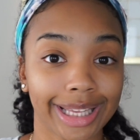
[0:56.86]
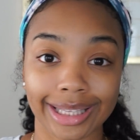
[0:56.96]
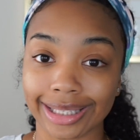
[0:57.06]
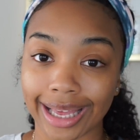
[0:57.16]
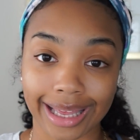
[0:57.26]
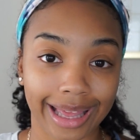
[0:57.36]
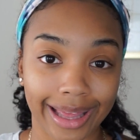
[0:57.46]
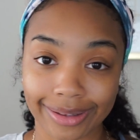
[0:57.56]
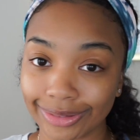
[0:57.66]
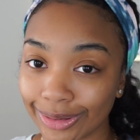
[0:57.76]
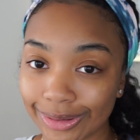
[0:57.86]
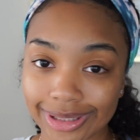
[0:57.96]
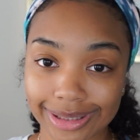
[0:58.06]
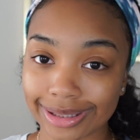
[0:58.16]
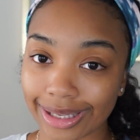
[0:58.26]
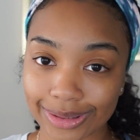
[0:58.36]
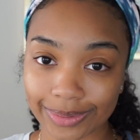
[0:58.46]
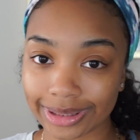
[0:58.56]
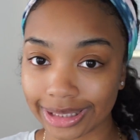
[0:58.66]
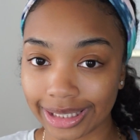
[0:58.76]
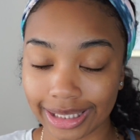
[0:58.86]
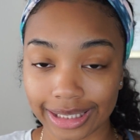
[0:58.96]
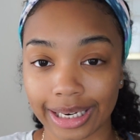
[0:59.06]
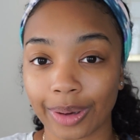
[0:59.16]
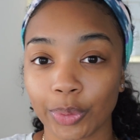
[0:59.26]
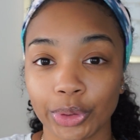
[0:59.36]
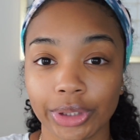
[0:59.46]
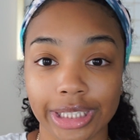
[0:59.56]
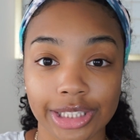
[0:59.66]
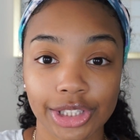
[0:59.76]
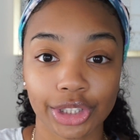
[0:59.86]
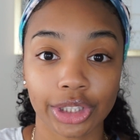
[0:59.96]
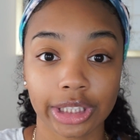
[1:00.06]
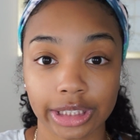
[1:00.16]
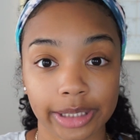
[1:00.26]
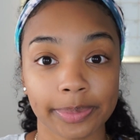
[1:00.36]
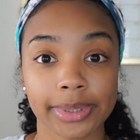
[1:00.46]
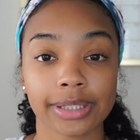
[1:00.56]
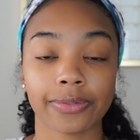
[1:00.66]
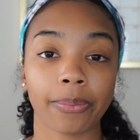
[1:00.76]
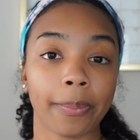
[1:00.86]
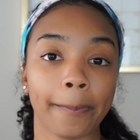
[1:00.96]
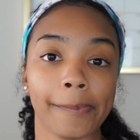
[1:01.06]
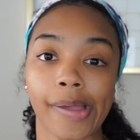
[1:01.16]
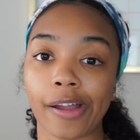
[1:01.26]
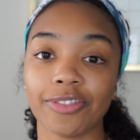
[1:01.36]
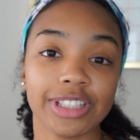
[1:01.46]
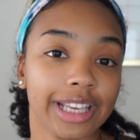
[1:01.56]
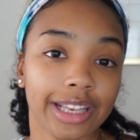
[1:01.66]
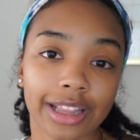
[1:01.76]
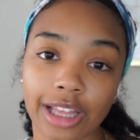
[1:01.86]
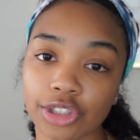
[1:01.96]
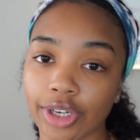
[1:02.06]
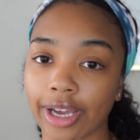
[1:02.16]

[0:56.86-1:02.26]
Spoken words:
And I had no success with it, and I will insert clips every day that I